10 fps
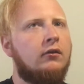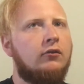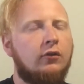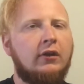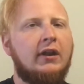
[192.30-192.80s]

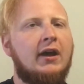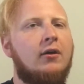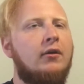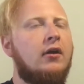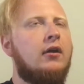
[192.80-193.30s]
took it
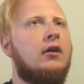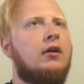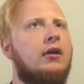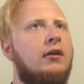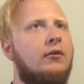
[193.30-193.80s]
out
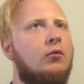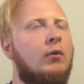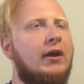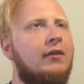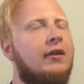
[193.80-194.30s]
in the
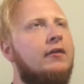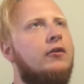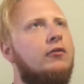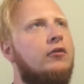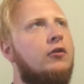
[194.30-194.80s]
way that
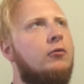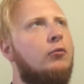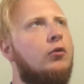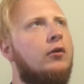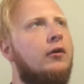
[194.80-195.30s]
there's no
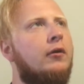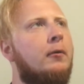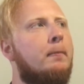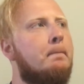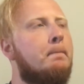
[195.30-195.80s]
more
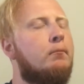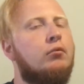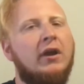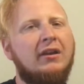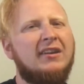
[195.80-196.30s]

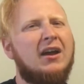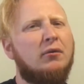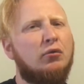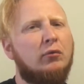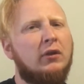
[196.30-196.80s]

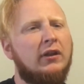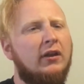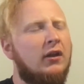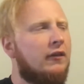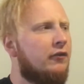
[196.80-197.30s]
breakdowns, really.
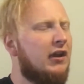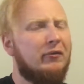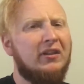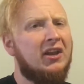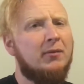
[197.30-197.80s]
There's not
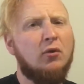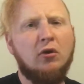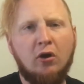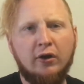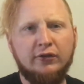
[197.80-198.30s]
really any more
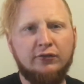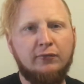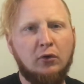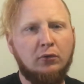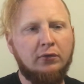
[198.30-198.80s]
harsh
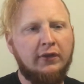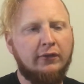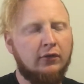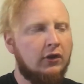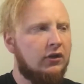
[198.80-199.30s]
vocals
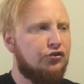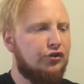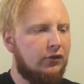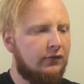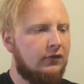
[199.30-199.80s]
either.
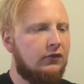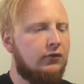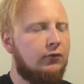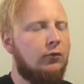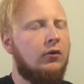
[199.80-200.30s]
She used to
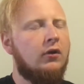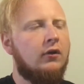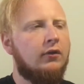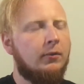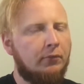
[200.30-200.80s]
do
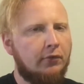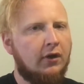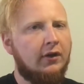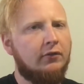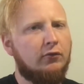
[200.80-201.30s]
some
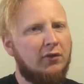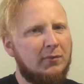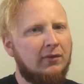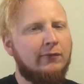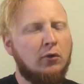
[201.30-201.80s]

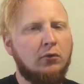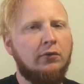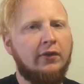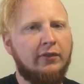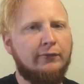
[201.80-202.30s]
screaming
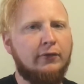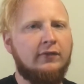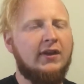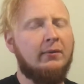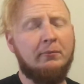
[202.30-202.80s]
vocals on the
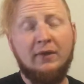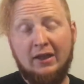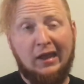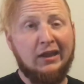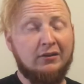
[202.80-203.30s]
first album,
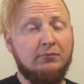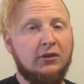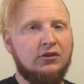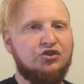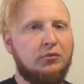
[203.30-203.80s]
and
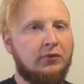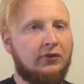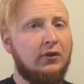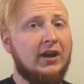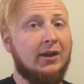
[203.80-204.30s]
she was
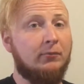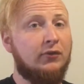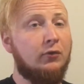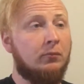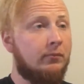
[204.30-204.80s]
good at them
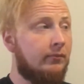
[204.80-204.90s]
too.